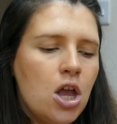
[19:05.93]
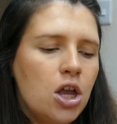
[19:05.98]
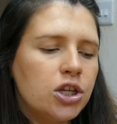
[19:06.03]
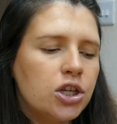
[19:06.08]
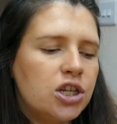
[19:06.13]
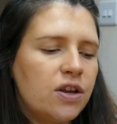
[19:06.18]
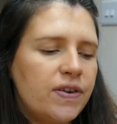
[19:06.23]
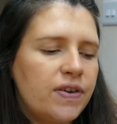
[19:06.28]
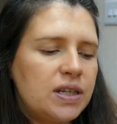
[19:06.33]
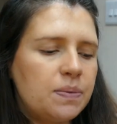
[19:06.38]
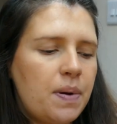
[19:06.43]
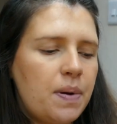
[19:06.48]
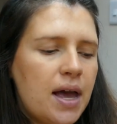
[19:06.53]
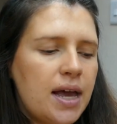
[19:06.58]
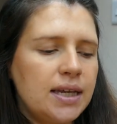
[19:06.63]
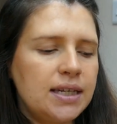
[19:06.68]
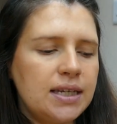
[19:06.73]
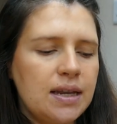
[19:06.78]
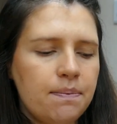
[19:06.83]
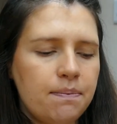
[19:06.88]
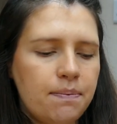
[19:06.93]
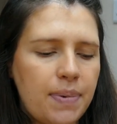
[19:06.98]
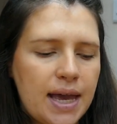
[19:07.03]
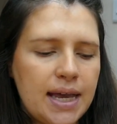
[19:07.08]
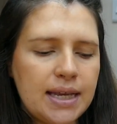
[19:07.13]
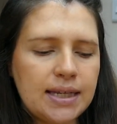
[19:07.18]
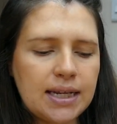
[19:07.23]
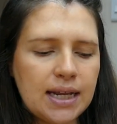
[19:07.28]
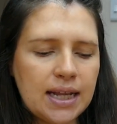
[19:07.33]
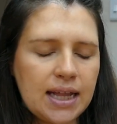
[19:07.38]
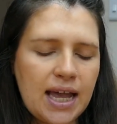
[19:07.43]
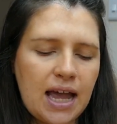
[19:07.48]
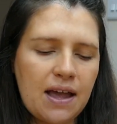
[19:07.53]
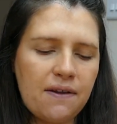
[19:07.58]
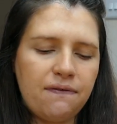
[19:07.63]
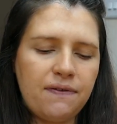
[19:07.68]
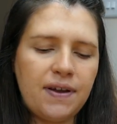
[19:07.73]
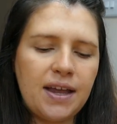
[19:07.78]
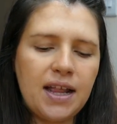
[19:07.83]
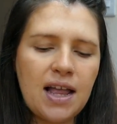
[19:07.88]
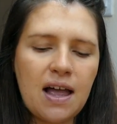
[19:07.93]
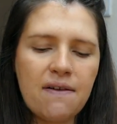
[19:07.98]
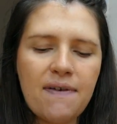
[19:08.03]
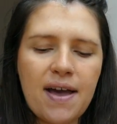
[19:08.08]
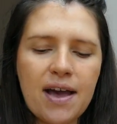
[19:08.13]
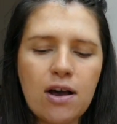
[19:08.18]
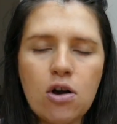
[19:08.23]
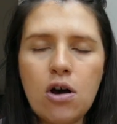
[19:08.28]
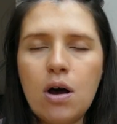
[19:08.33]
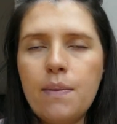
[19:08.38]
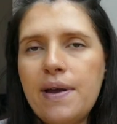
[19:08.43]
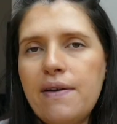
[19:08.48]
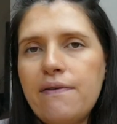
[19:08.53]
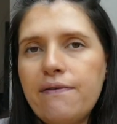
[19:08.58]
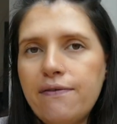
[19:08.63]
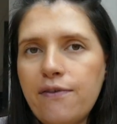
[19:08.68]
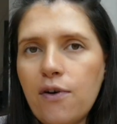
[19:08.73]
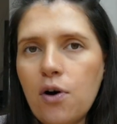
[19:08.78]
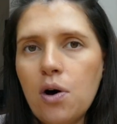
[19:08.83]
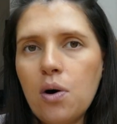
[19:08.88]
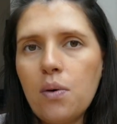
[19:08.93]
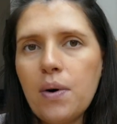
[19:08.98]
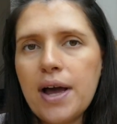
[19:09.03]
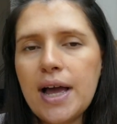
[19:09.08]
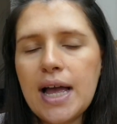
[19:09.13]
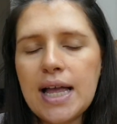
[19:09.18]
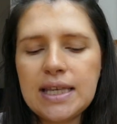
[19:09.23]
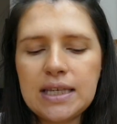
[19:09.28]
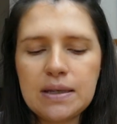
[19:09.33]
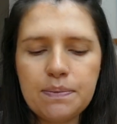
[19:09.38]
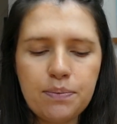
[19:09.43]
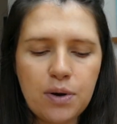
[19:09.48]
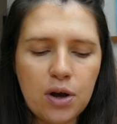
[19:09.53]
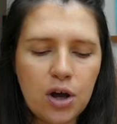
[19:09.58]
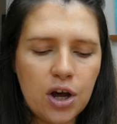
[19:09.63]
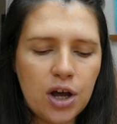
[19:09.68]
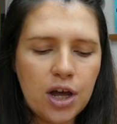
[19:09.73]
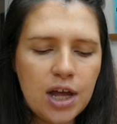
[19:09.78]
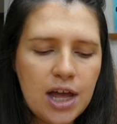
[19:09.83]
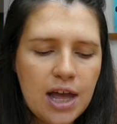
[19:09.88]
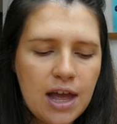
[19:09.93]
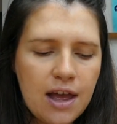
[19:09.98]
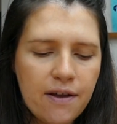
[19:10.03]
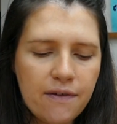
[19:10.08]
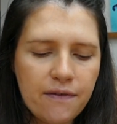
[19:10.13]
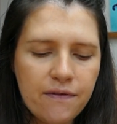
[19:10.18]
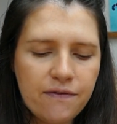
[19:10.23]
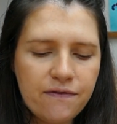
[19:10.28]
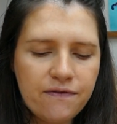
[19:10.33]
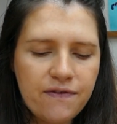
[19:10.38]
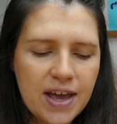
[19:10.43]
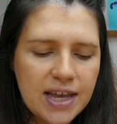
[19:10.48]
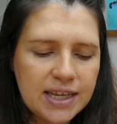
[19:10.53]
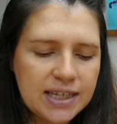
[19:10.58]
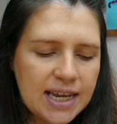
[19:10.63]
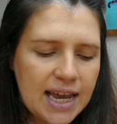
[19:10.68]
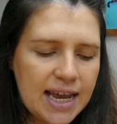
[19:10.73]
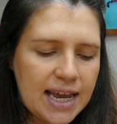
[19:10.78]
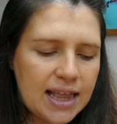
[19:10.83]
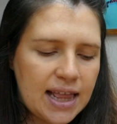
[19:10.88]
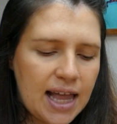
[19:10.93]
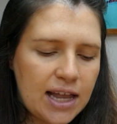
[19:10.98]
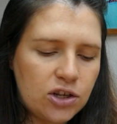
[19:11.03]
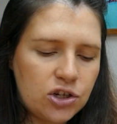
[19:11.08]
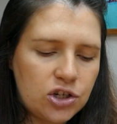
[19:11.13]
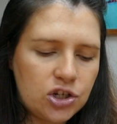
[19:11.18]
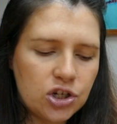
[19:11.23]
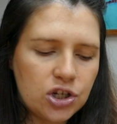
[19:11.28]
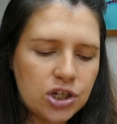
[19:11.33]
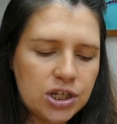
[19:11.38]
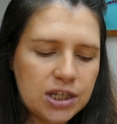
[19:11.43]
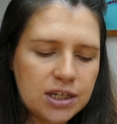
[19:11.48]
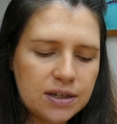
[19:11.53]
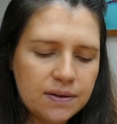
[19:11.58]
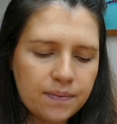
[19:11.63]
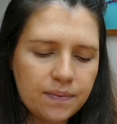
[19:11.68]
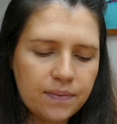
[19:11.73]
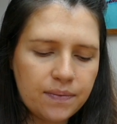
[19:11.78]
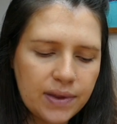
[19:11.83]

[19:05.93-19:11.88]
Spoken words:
So this person, basically, I feel like they're coming forwards, but they're saying like, just